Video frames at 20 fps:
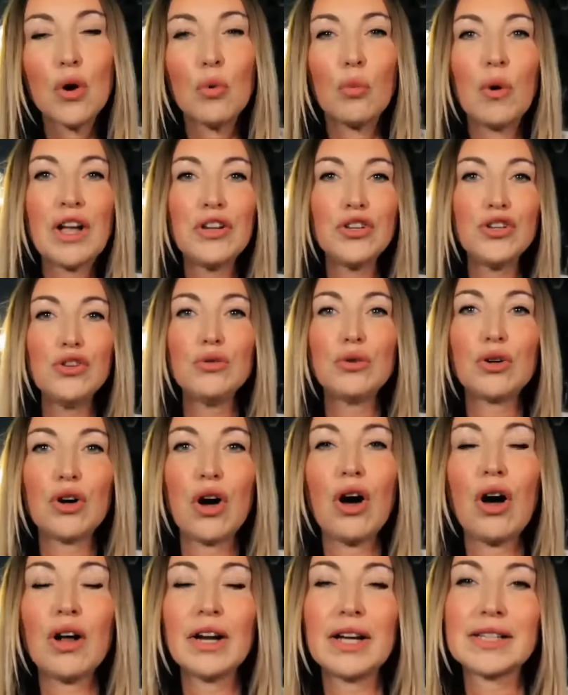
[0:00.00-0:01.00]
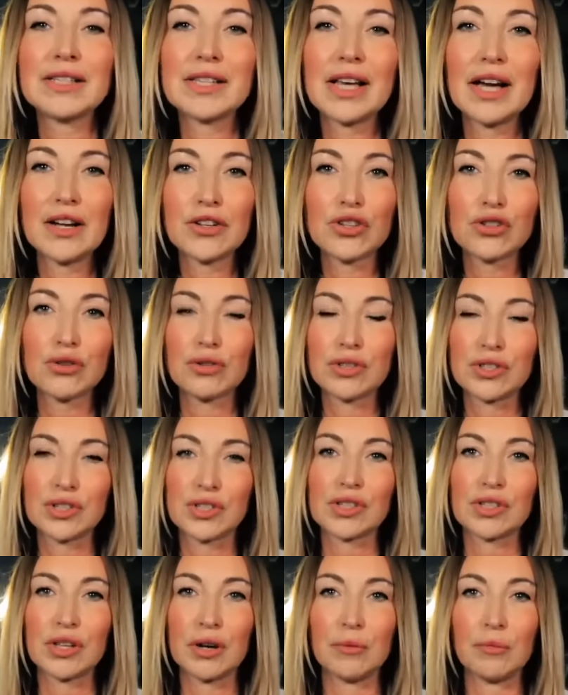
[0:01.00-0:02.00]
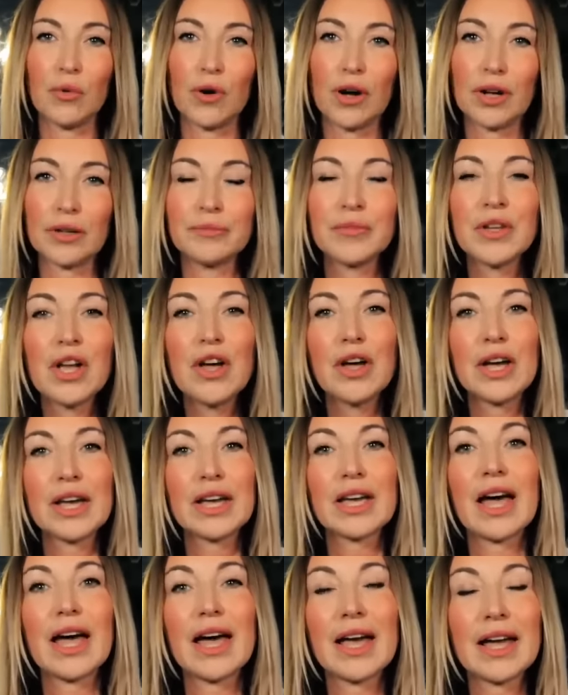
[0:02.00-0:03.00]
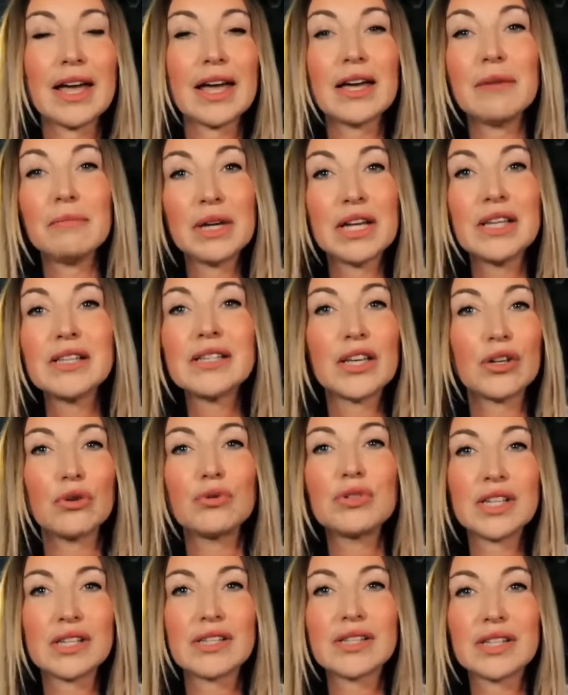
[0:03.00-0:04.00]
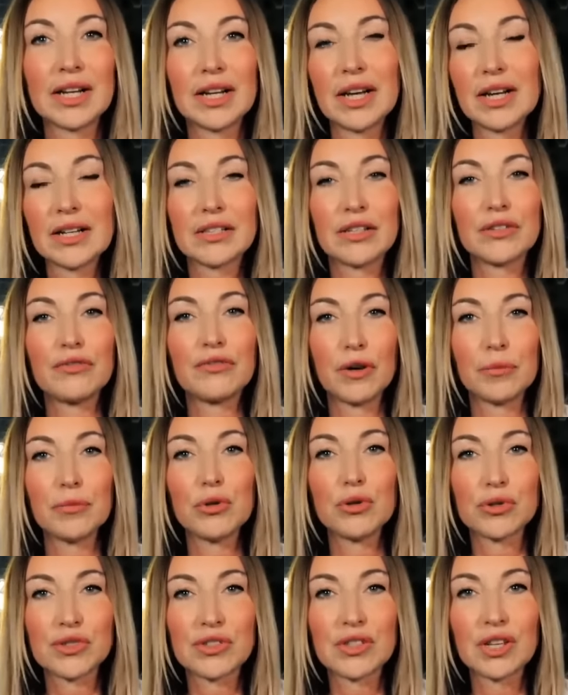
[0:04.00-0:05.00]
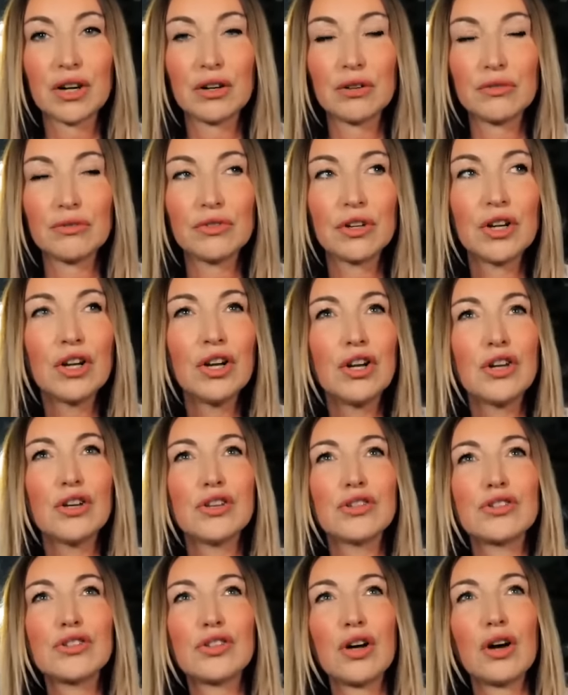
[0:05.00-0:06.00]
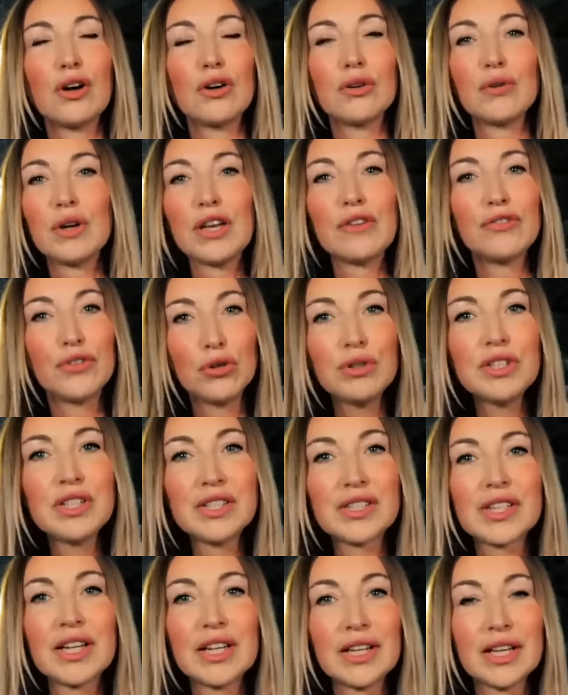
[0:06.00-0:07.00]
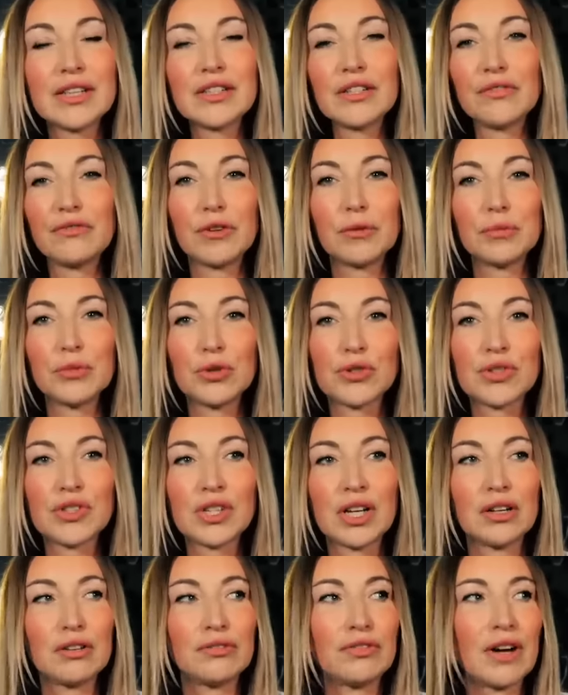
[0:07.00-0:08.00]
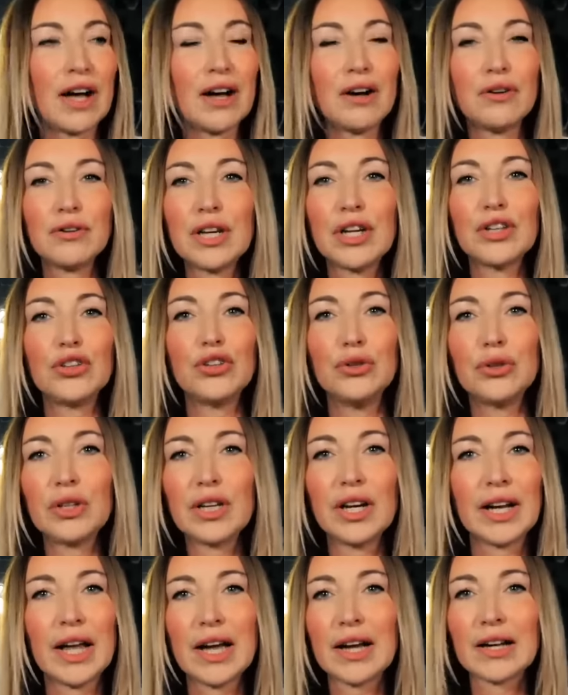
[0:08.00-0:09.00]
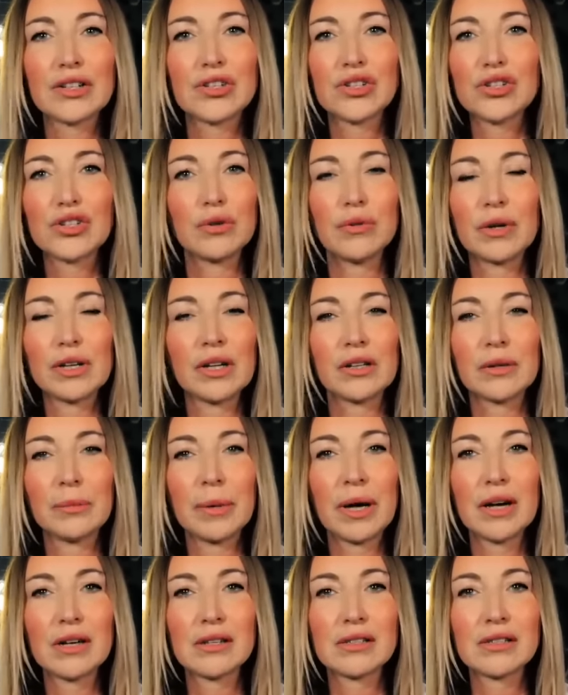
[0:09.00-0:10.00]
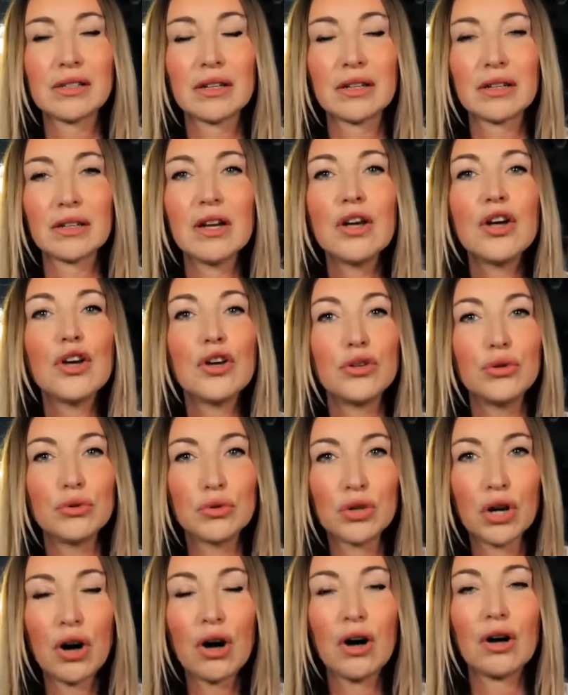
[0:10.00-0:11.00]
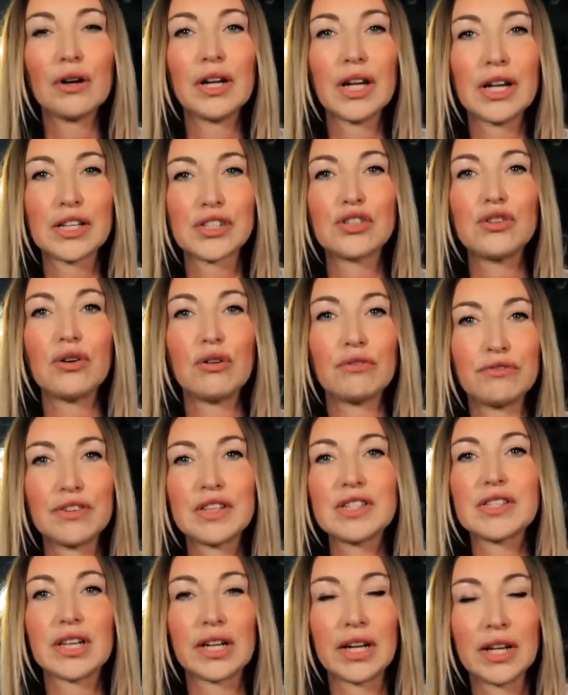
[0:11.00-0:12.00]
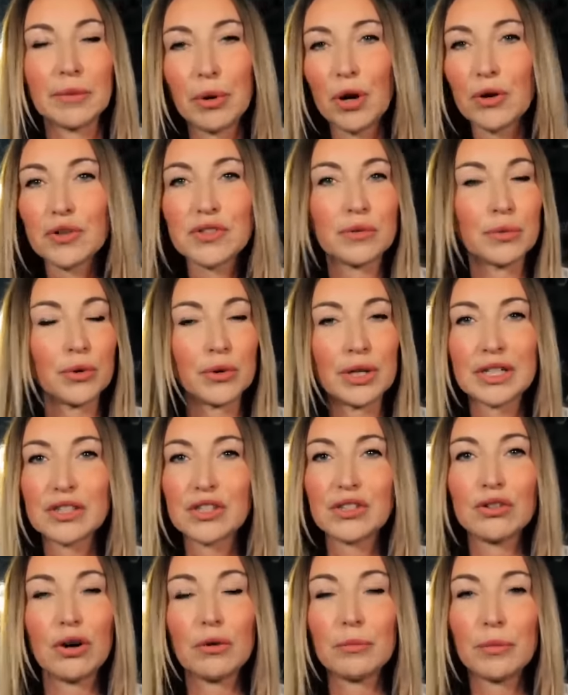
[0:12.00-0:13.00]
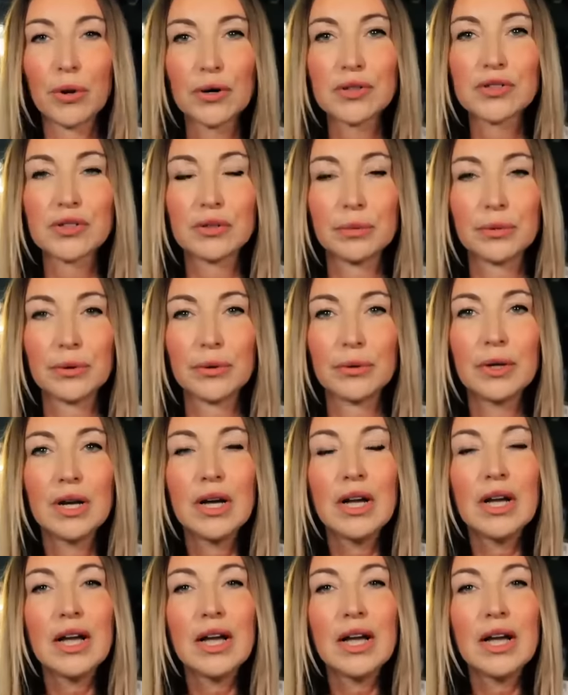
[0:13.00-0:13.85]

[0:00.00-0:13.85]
When you can't attach onto someone, okay, it means that you're disconnected from yourself. So if you're disconnected from yourself, how can you connect to another person? You can't. It's not physically possible. It's not possible.